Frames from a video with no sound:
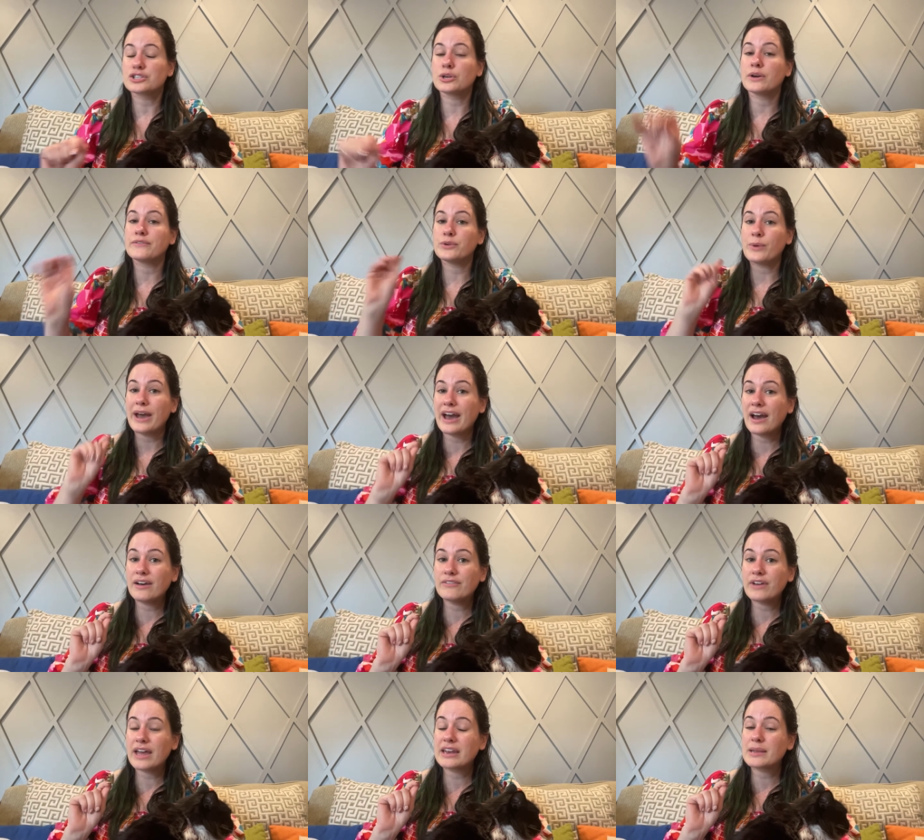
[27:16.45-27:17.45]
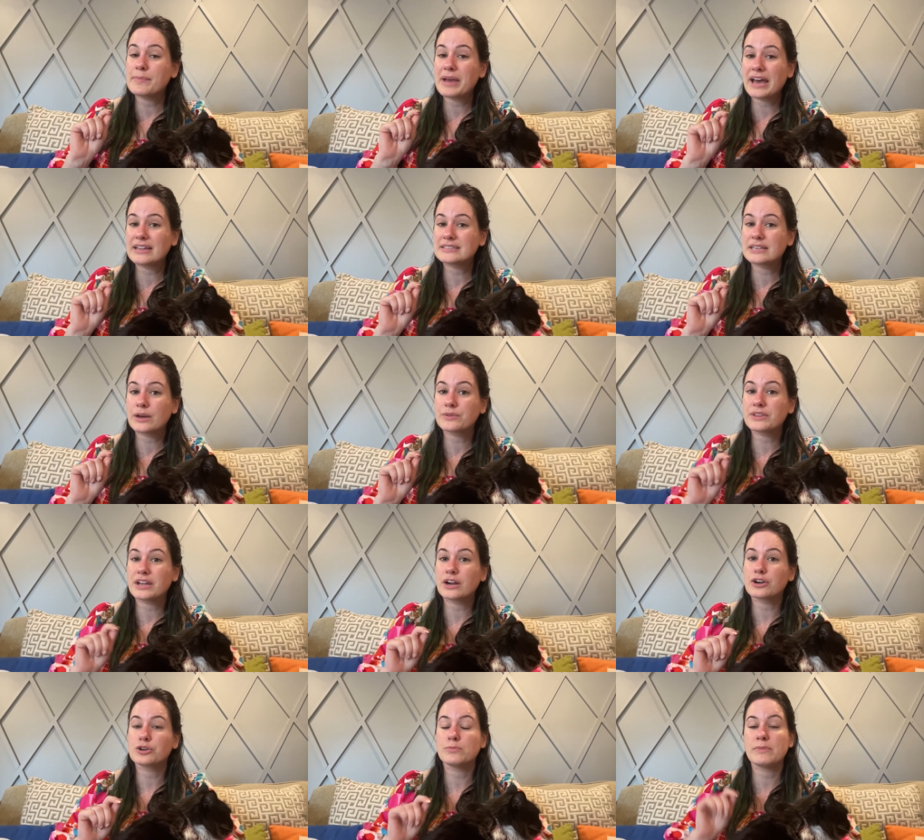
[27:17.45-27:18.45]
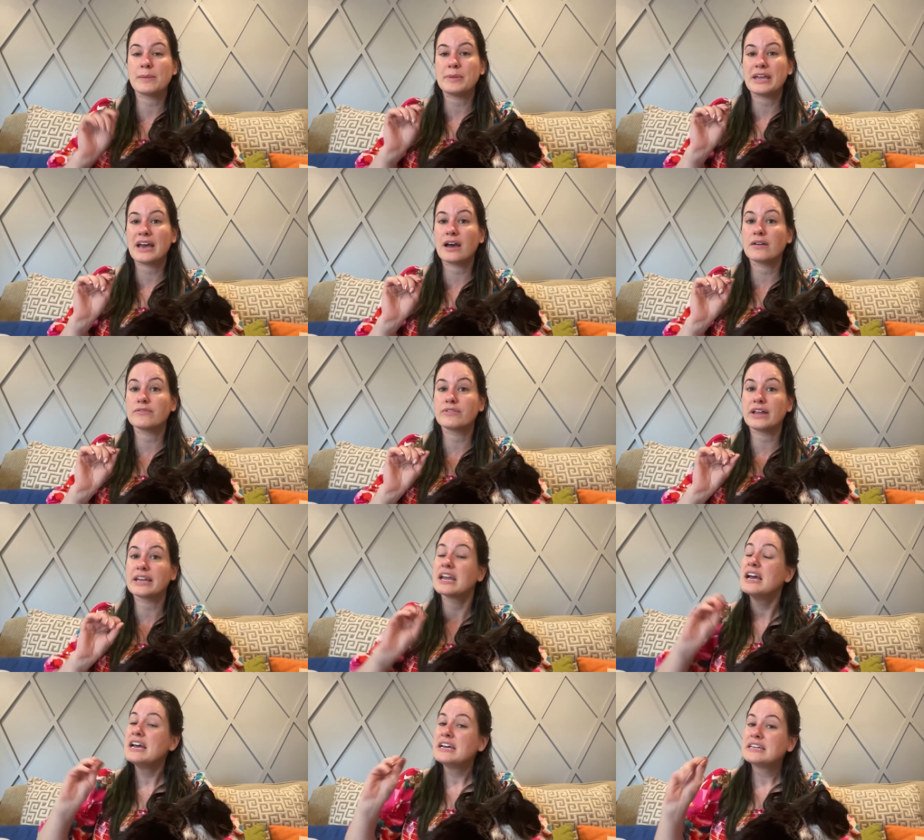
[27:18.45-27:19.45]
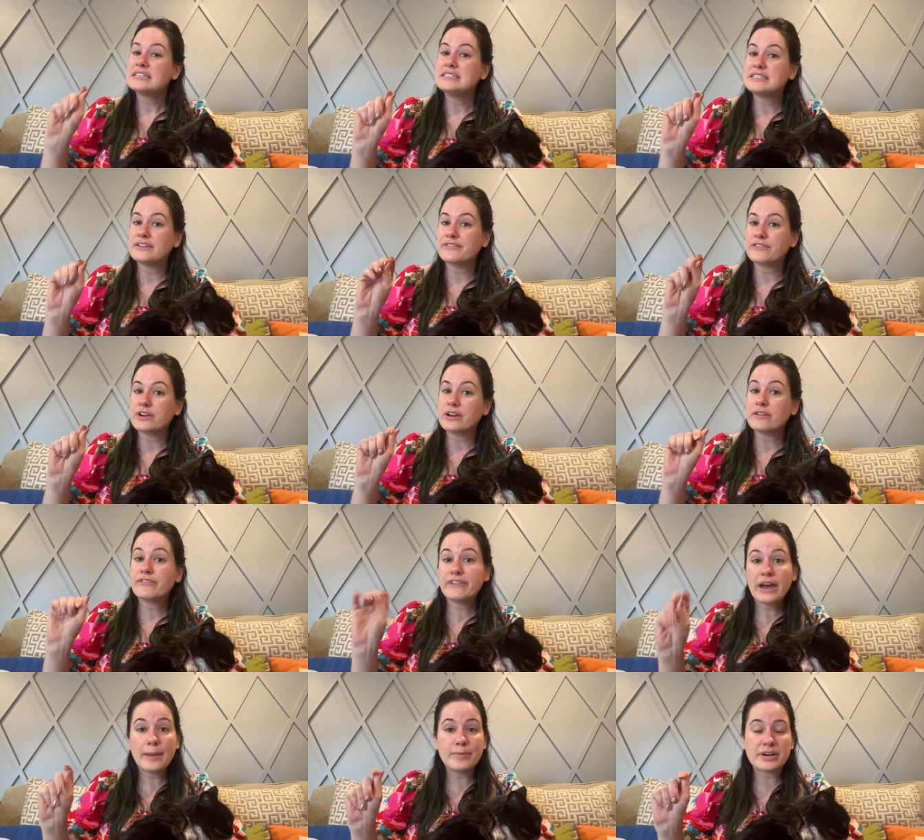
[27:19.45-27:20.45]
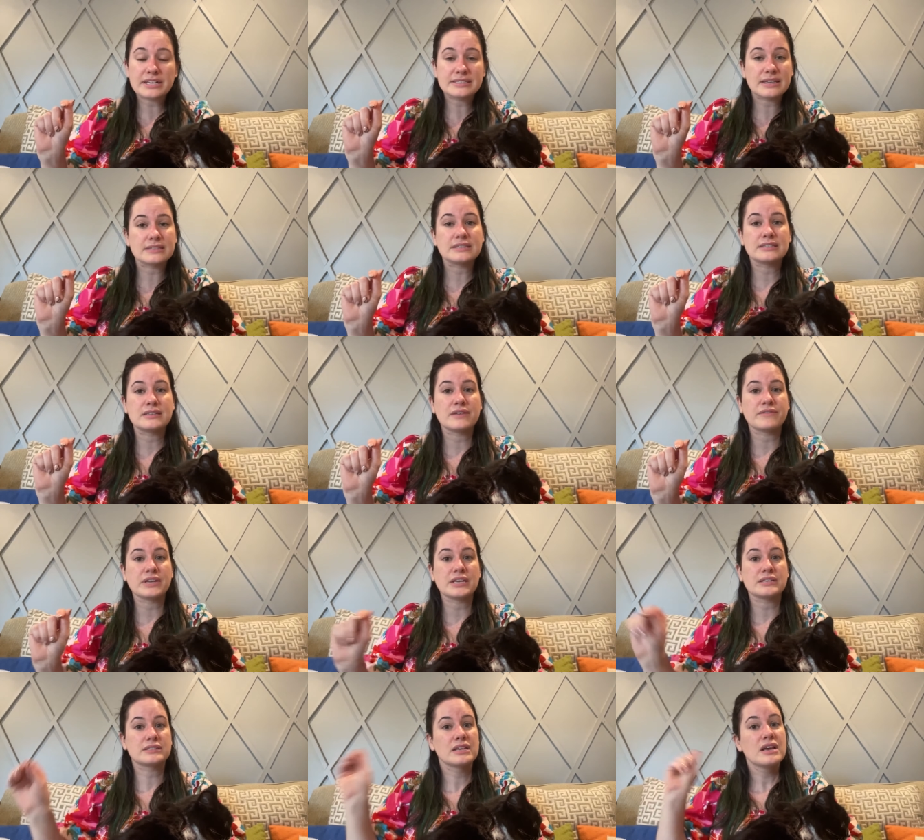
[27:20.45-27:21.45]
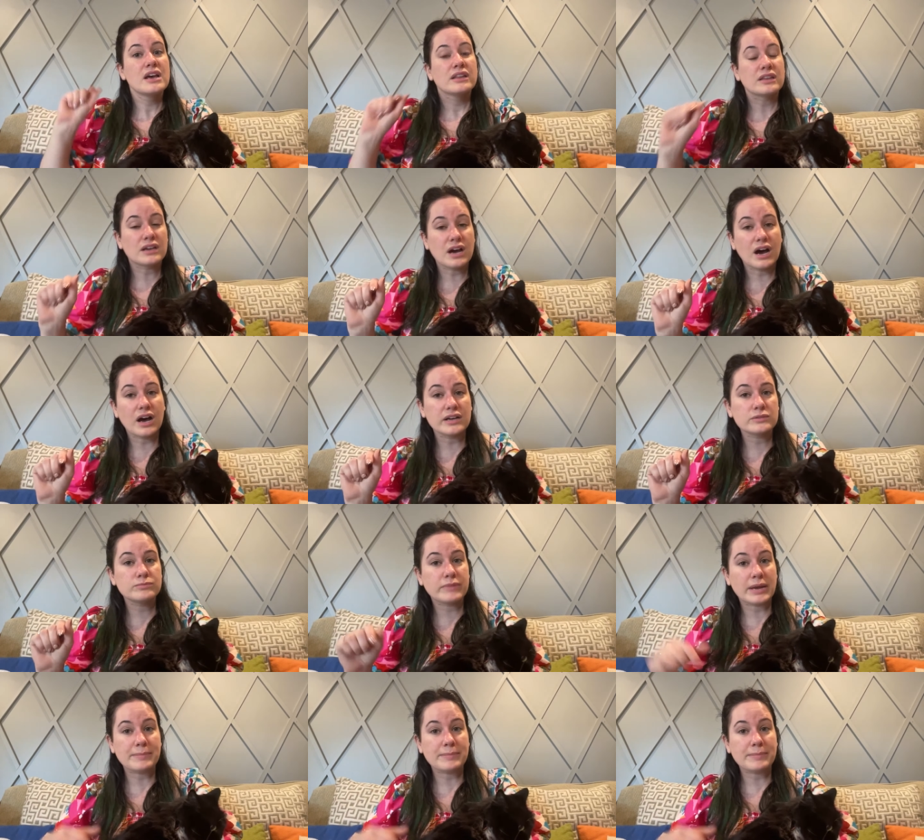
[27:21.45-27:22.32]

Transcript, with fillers: So if you have any pets out there who maybe have like different fabric sensitivities, the cotton